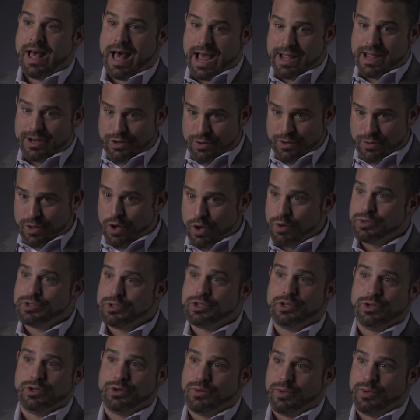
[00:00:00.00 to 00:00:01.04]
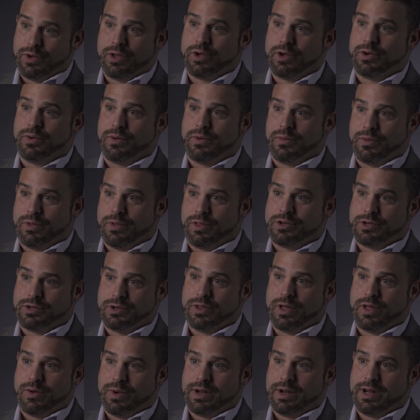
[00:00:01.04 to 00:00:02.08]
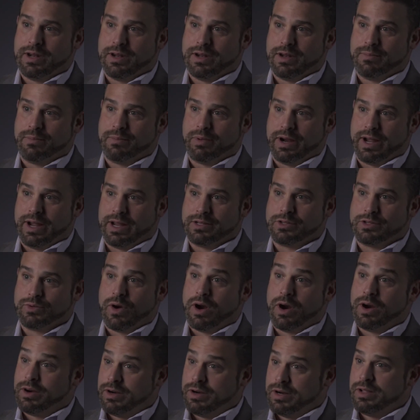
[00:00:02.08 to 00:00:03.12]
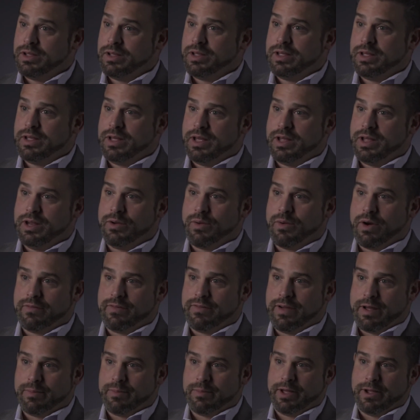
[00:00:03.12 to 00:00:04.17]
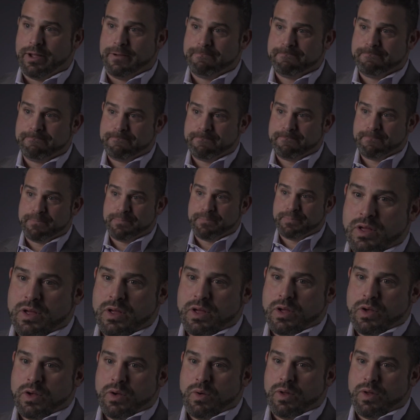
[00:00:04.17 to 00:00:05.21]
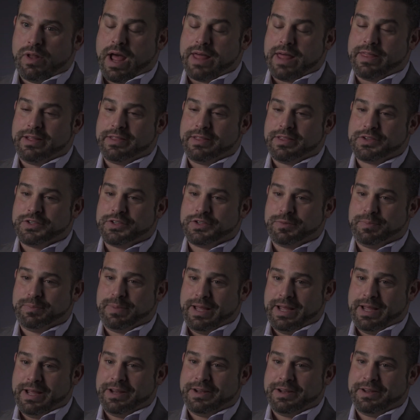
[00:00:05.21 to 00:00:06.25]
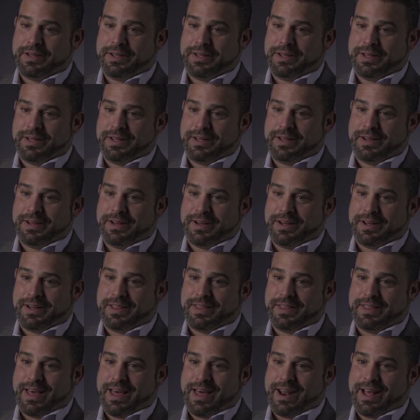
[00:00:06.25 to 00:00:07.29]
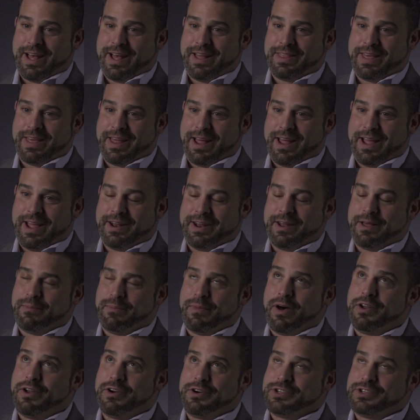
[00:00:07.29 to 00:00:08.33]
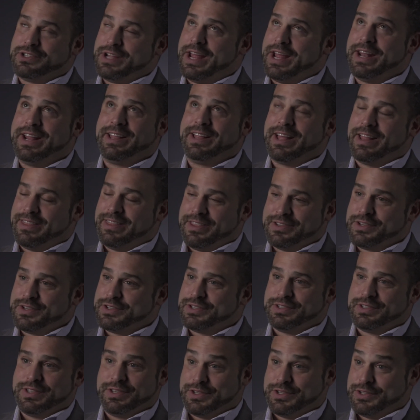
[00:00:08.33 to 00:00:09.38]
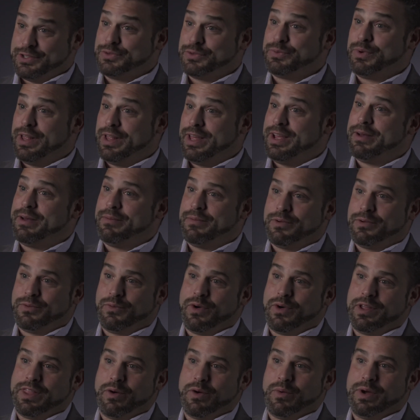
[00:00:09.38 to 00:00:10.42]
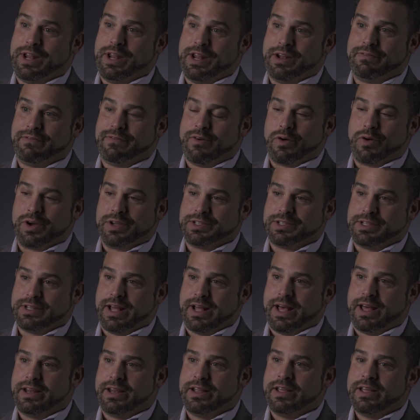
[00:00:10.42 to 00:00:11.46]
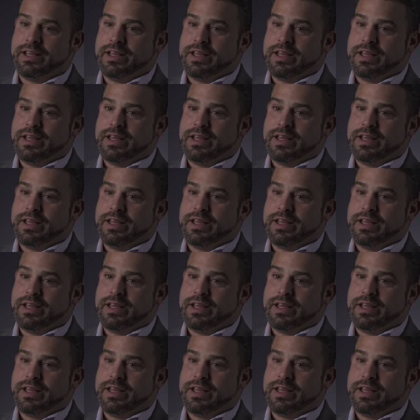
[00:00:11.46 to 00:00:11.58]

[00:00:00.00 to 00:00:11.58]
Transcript: I knew those two were the two that we needed to bring into our family. Well, I think the speed that I end up understanding that this is really one that we need to focus in on,